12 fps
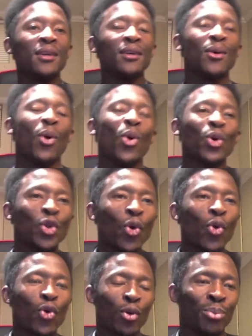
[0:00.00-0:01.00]
auto
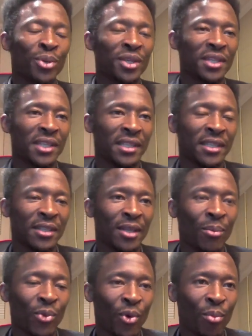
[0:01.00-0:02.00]
reboot the
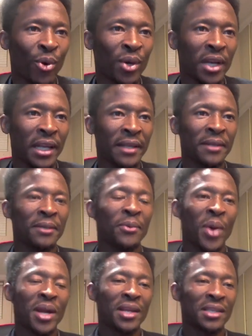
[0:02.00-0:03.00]
system remotely,
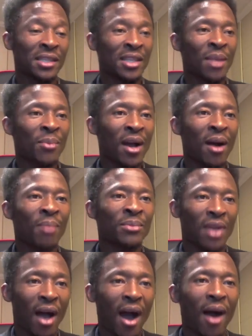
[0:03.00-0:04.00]
when the system comes
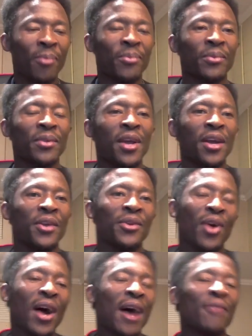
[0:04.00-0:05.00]
up, you
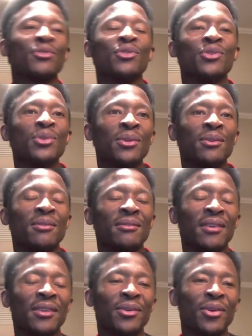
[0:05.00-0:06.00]
don't have
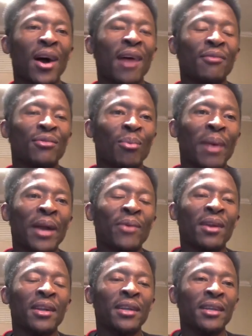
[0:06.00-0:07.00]
to
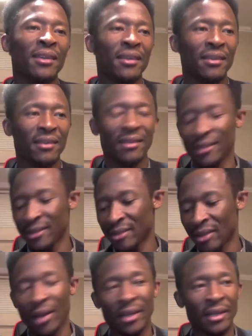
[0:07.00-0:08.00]
manually
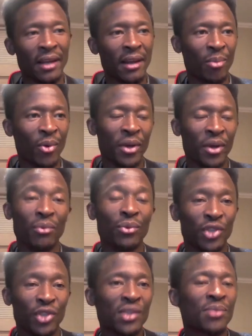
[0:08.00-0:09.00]
start it anymore. It will
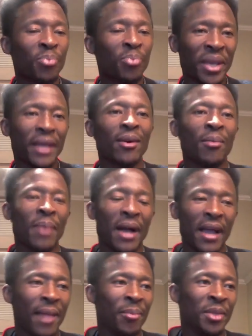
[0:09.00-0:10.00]
just pick it up
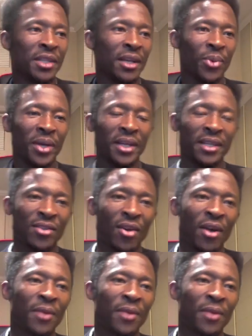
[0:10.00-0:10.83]
immediately when it starts.